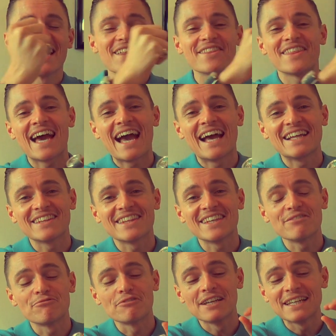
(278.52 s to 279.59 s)
that
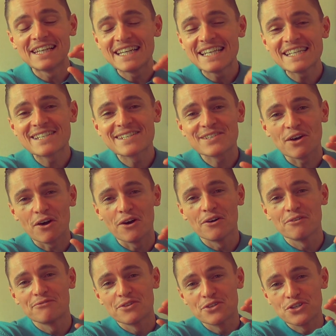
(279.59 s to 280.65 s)
the release
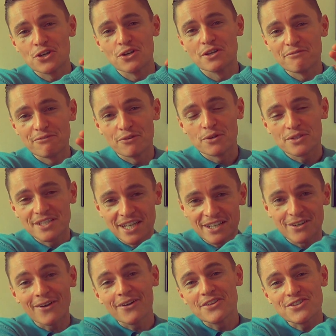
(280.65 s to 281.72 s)
of the tuning fork
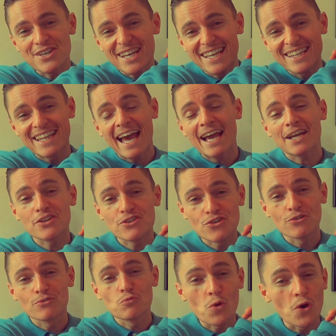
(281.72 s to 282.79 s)
technology in
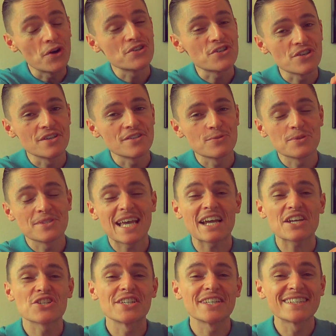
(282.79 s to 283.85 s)
Accutron watches was
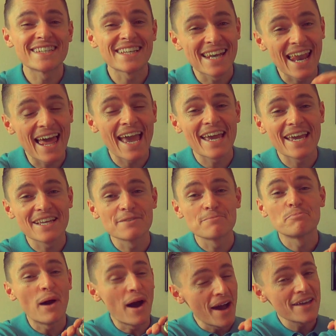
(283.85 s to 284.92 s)
actually
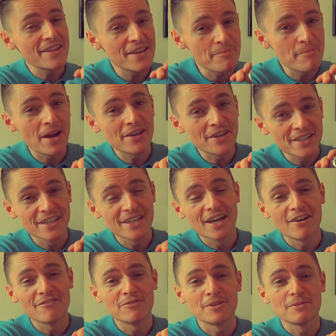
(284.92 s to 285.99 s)
delayed by the American
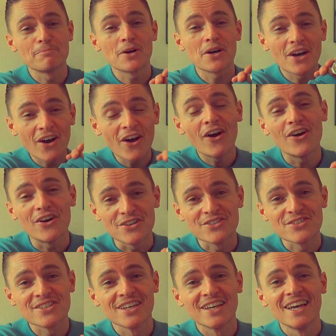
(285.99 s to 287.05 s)
government
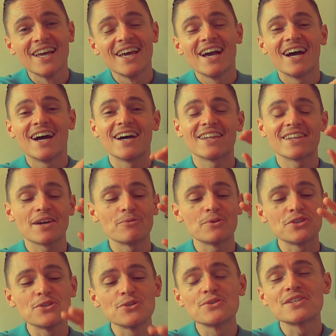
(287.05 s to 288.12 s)
because they were
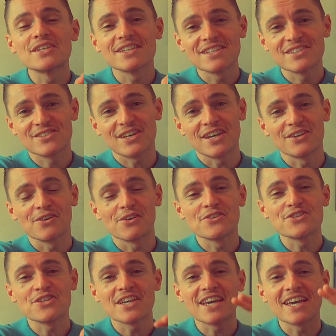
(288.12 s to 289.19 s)
using this
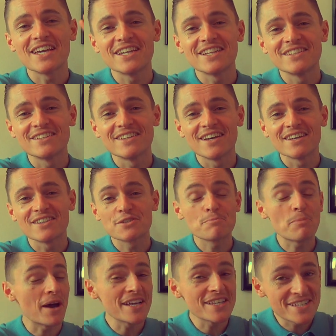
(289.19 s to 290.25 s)
technology in
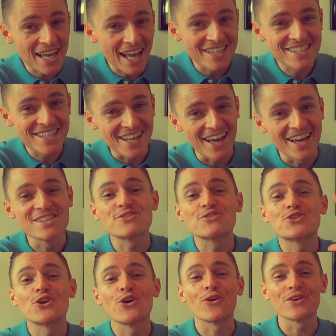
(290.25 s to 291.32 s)
spy
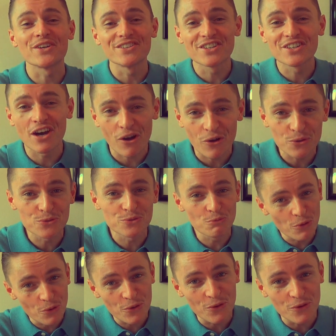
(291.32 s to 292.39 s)
satellites during the Cold
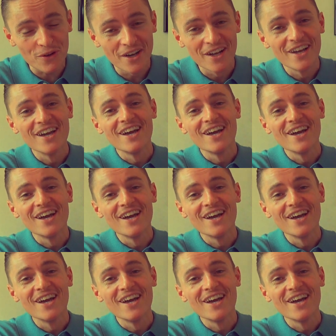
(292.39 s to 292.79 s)
War,